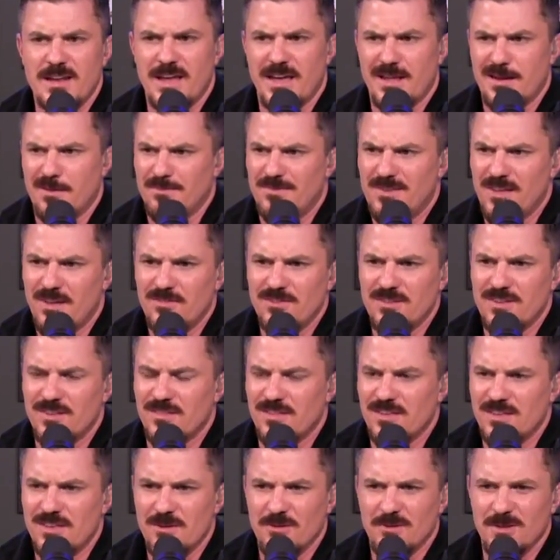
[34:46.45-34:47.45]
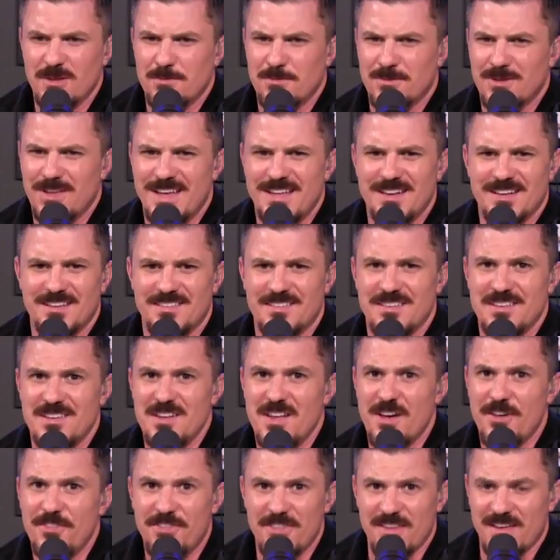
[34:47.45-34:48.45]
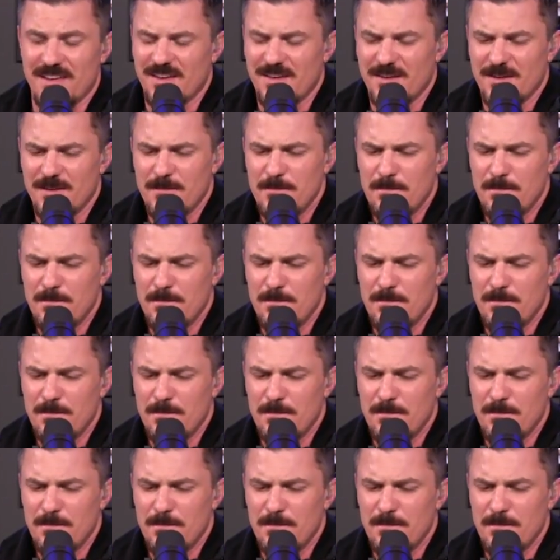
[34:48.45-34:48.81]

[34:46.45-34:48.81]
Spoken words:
And I'm telling you, the yearly plan is nothing.